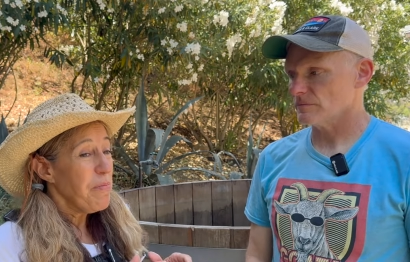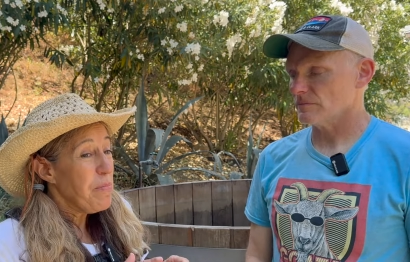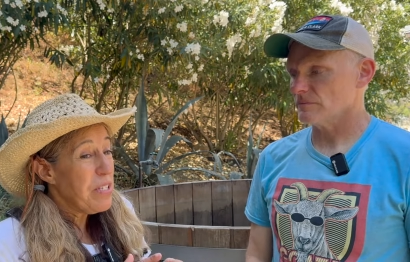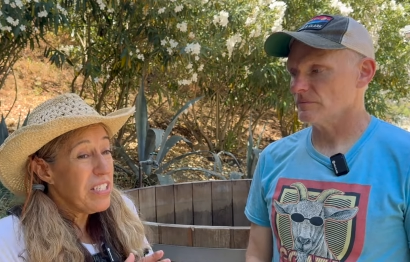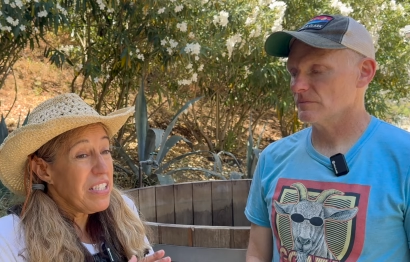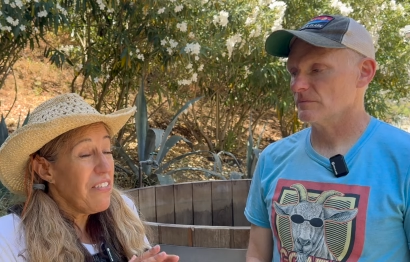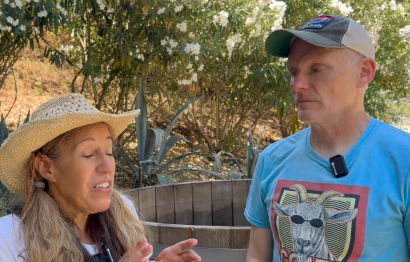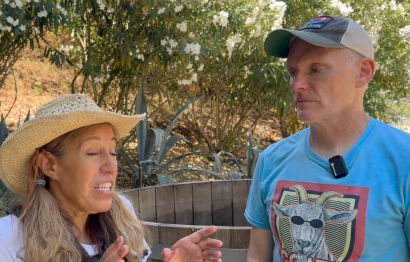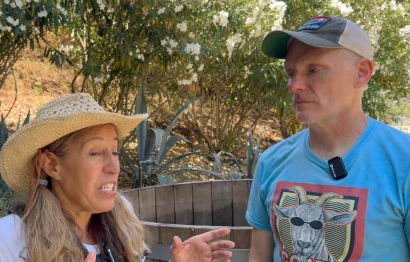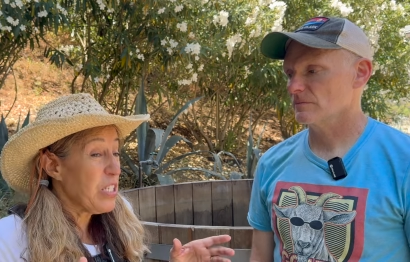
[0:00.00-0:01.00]
Speaker 1: it doesn't have
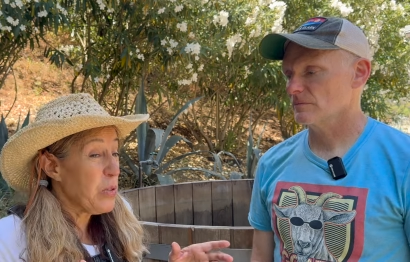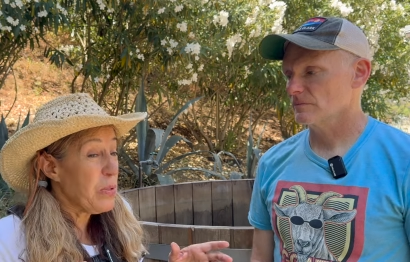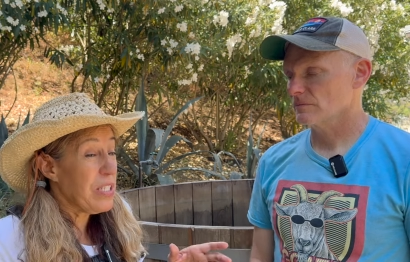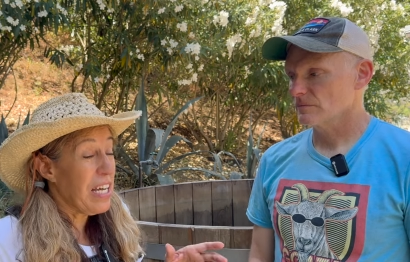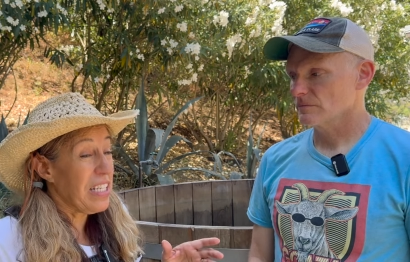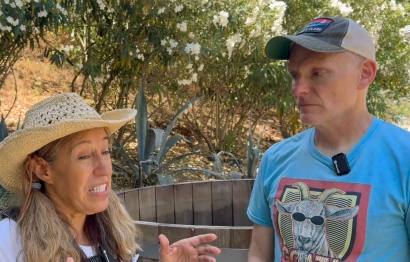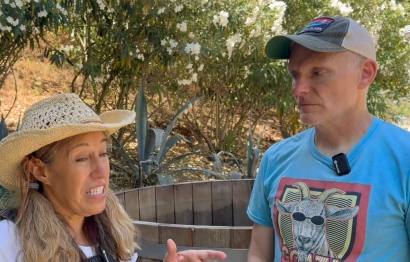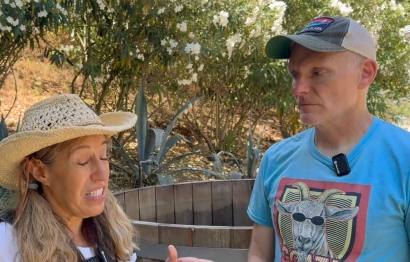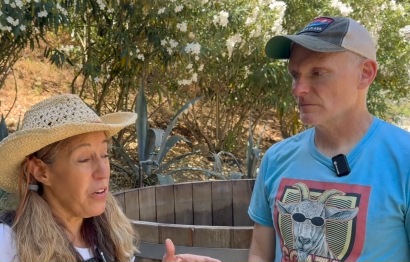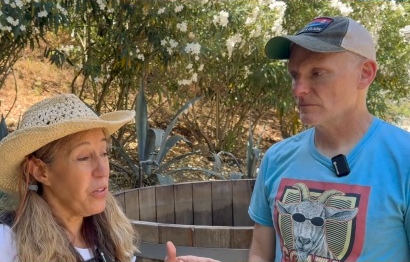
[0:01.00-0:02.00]
anything to do with diet
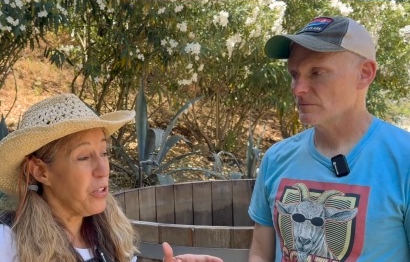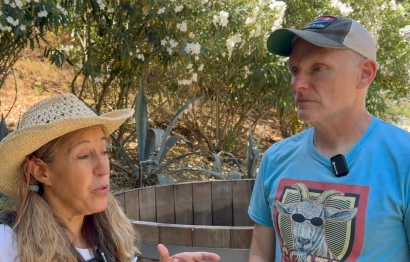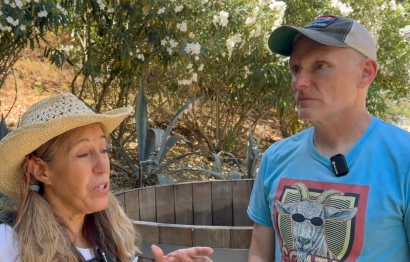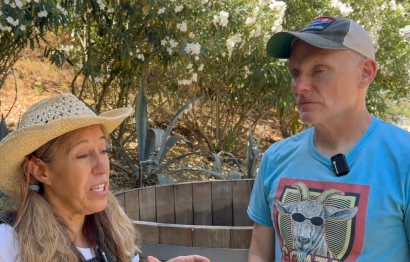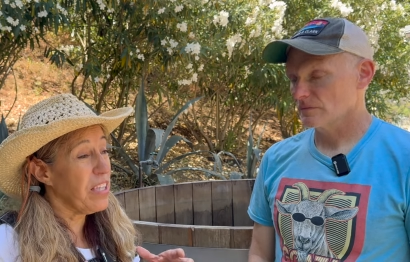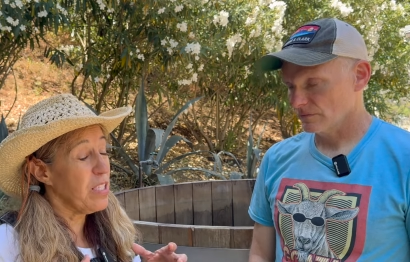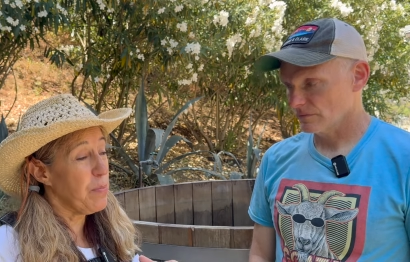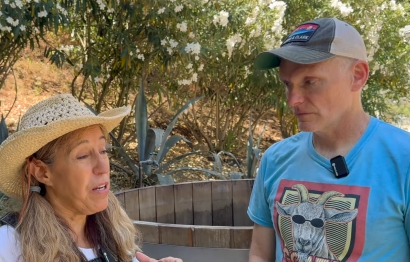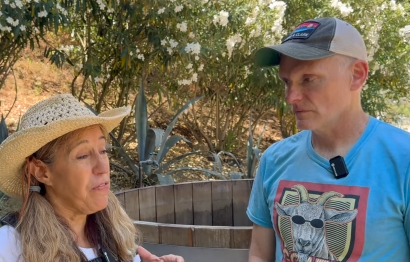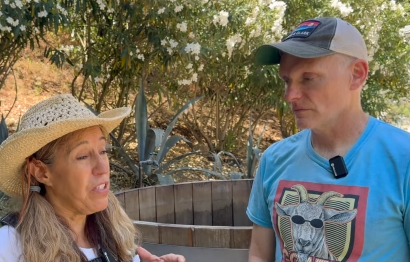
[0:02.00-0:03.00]
necessarily. You can get these
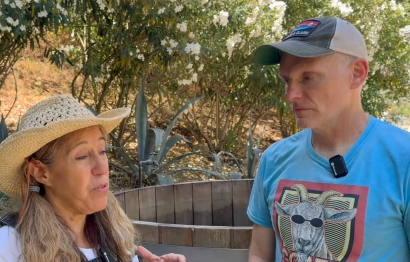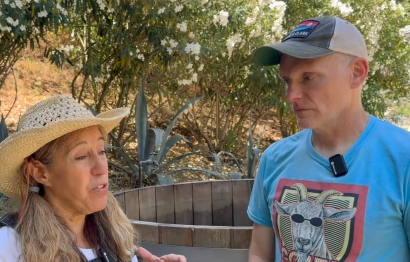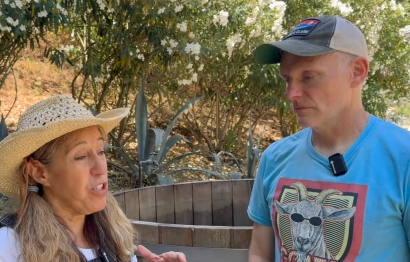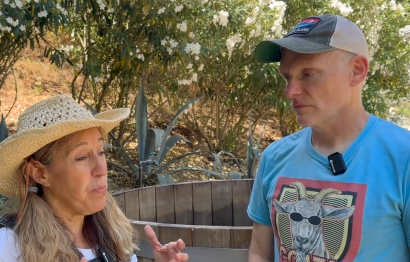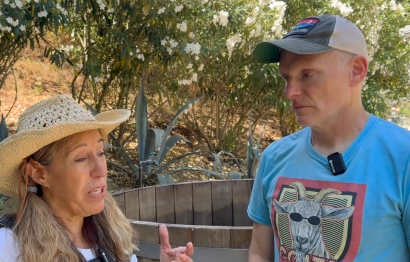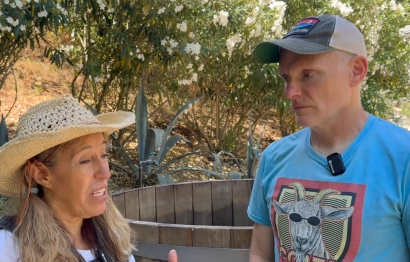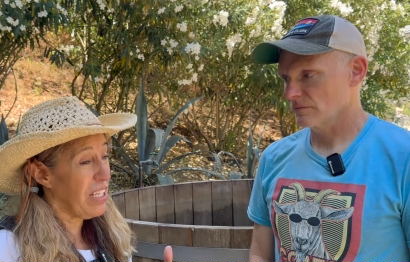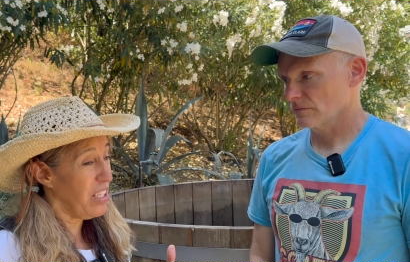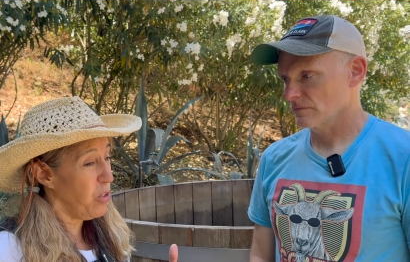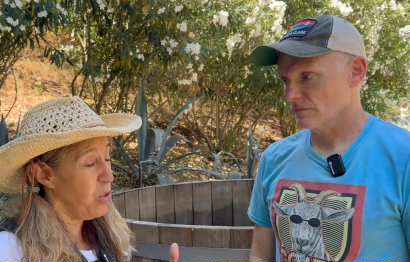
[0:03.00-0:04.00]
benefits just by getting in
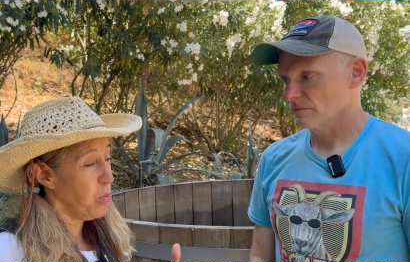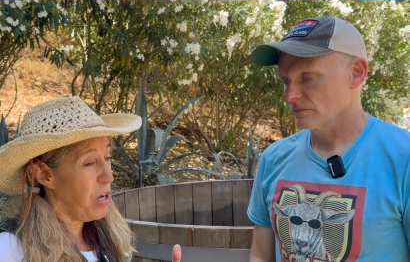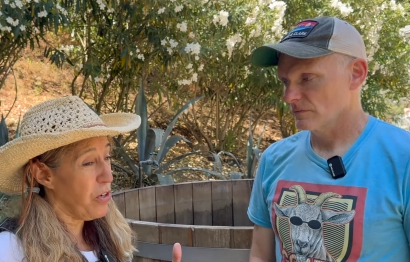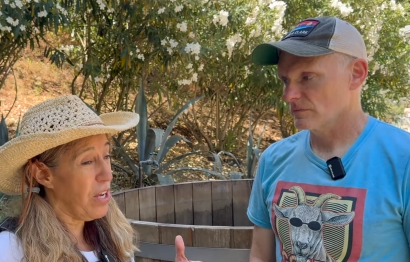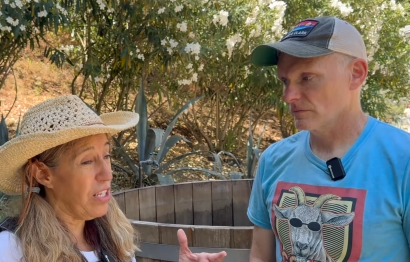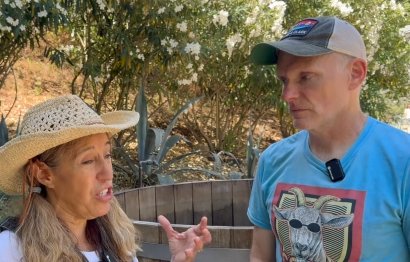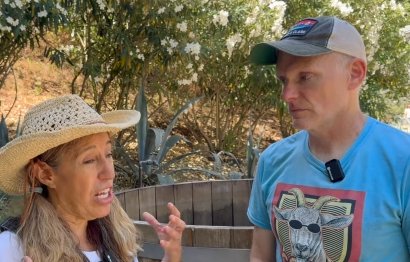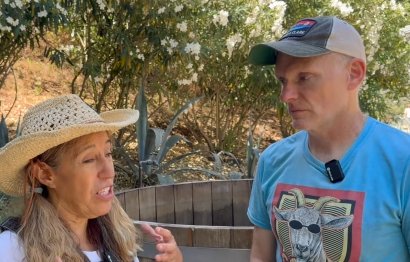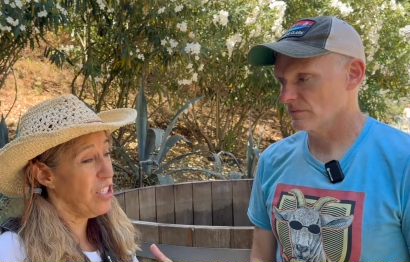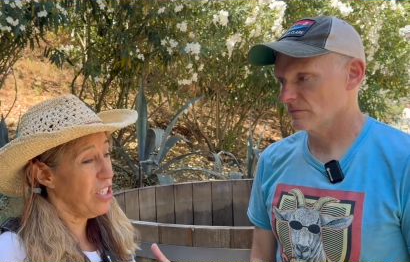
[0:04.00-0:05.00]
the cold water and
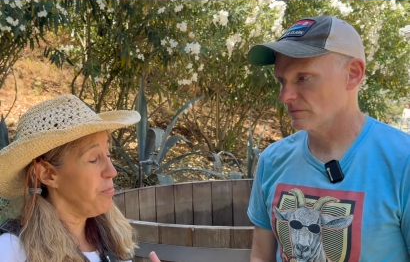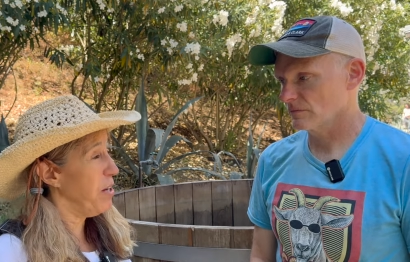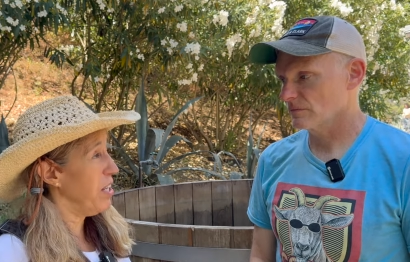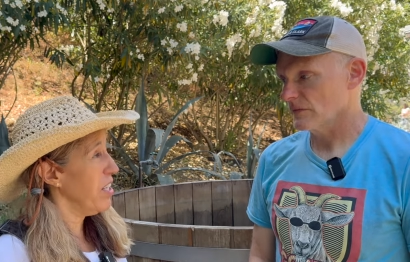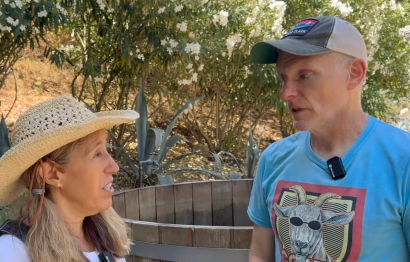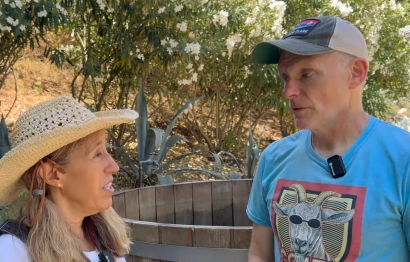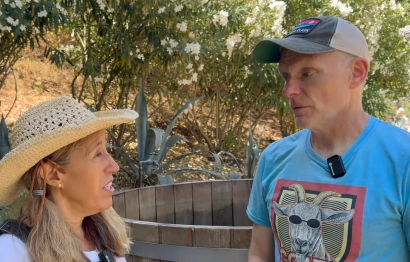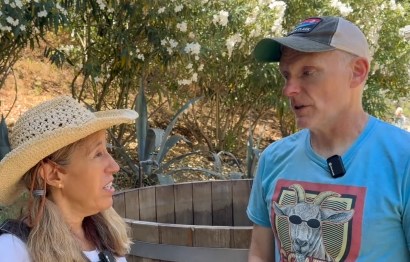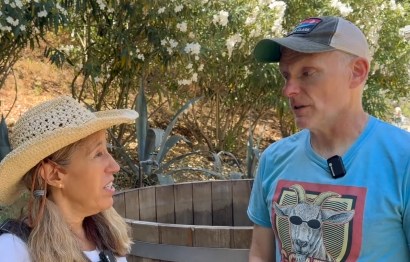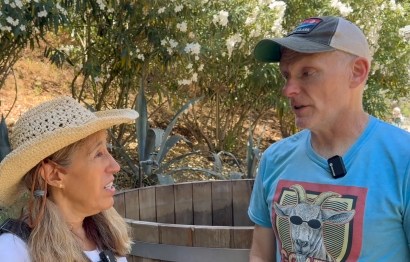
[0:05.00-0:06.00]
challenging your body.
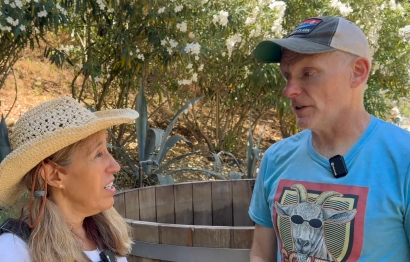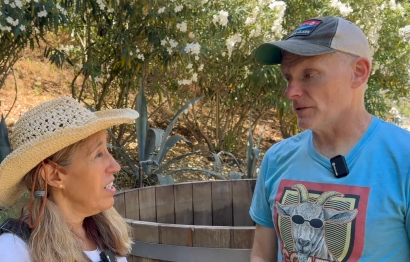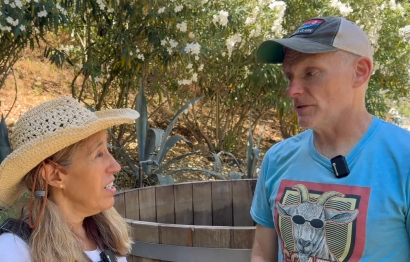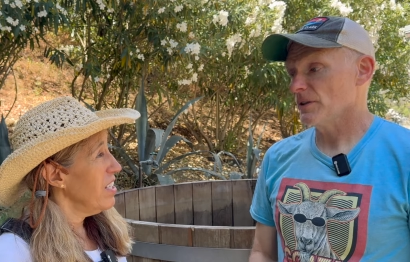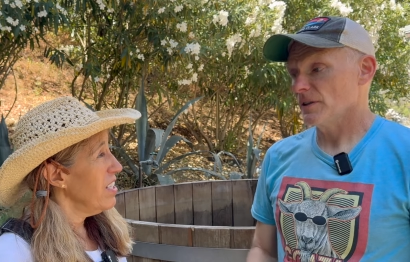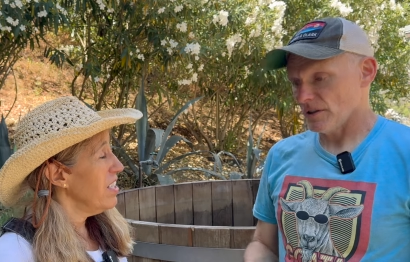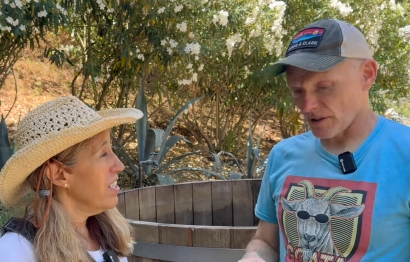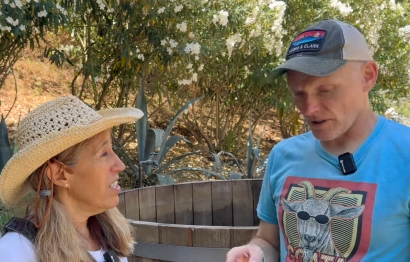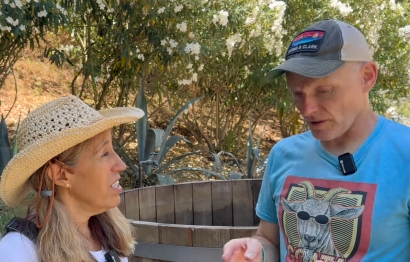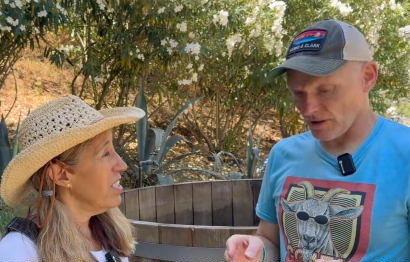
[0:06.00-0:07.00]
Speaker 2: Right. And
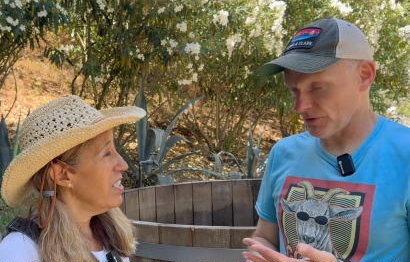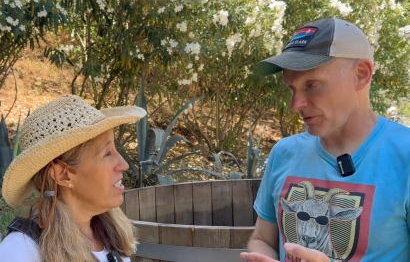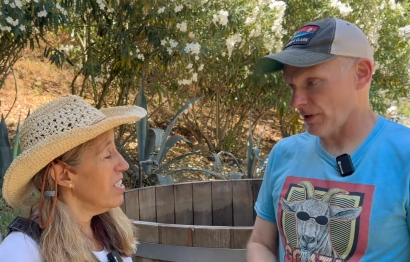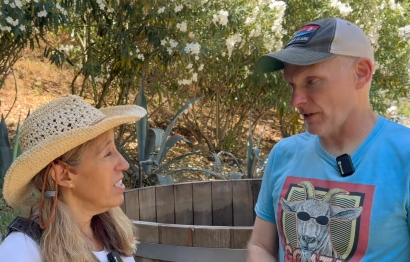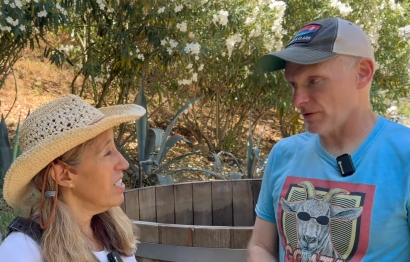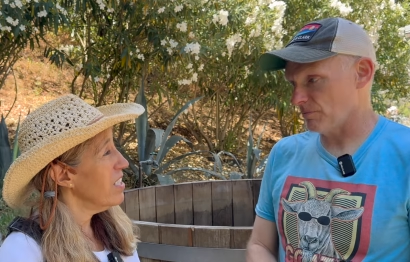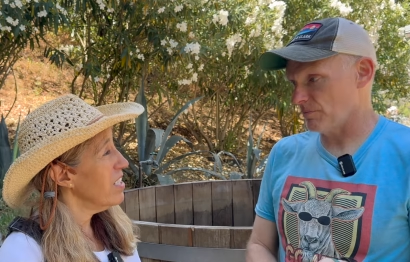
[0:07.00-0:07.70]
it also has